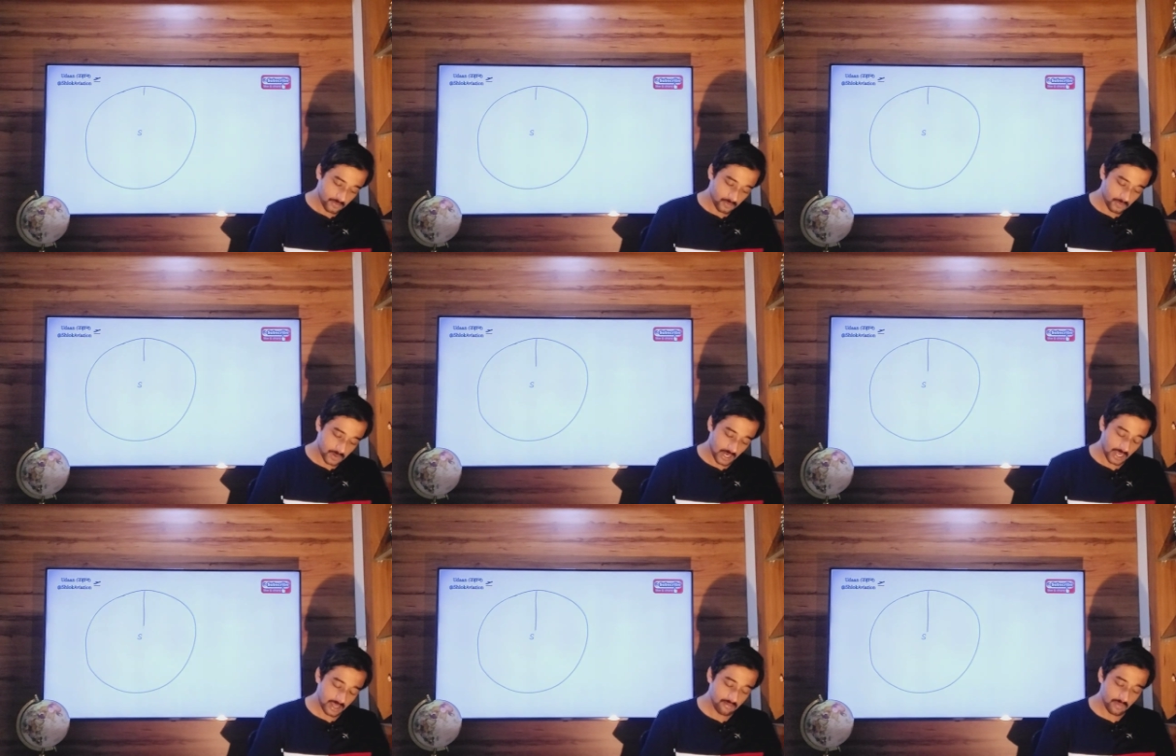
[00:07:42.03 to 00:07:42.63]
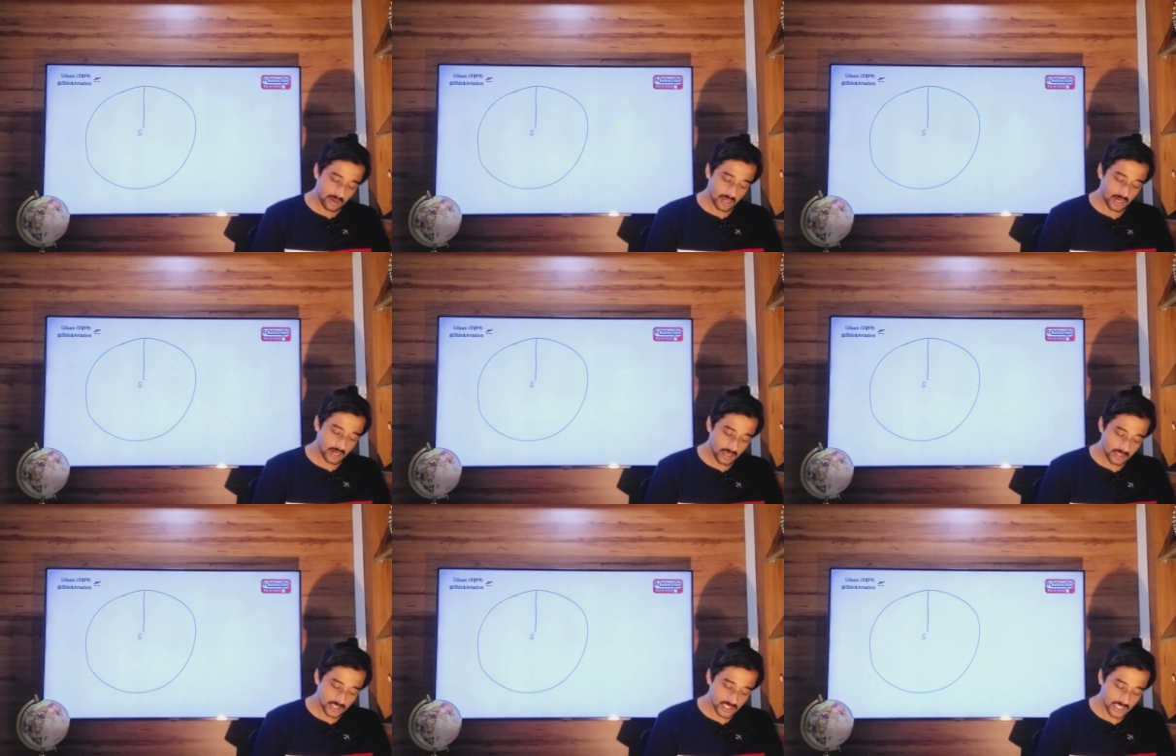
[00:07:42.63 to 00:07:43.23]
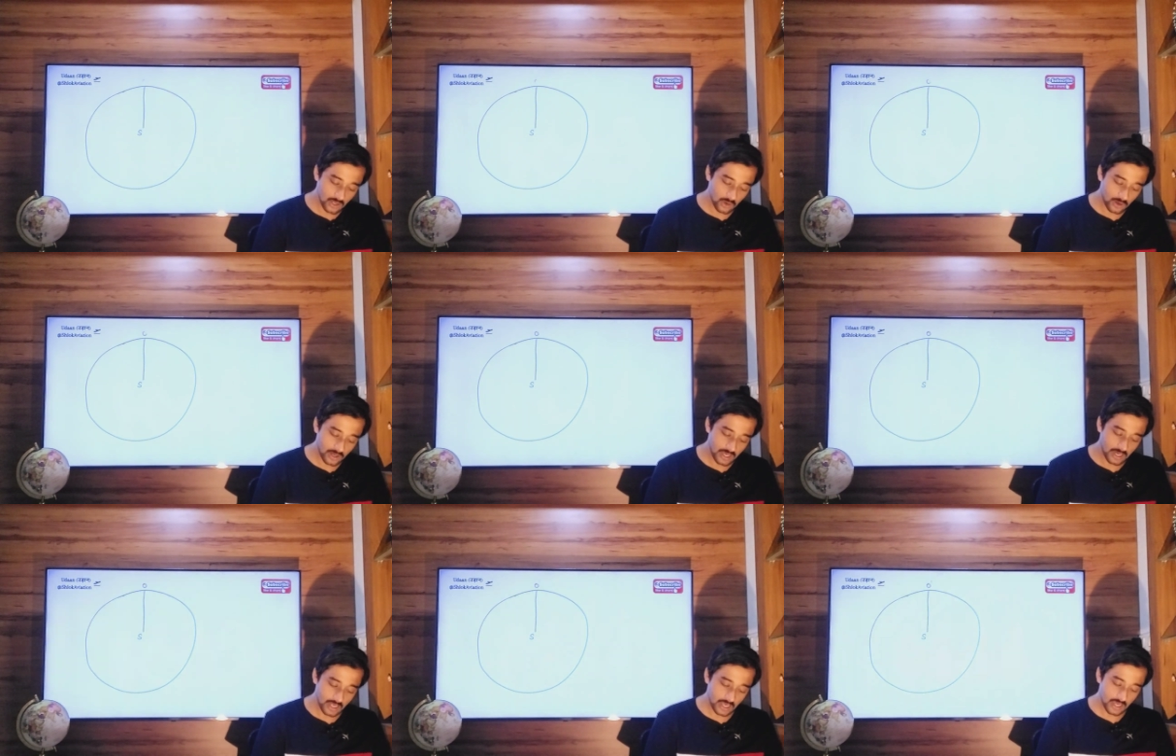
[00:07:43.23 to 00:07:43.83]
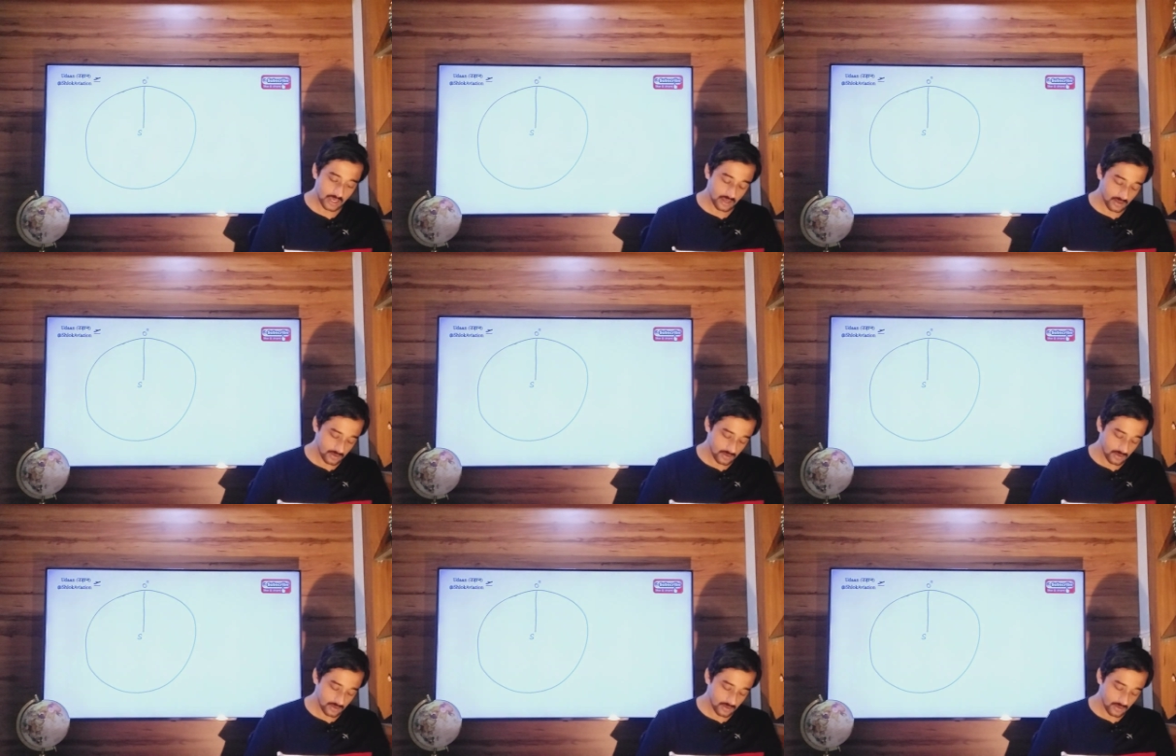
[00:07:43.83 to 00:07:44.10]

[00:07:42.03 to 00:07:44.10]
prime meridian 0 degree,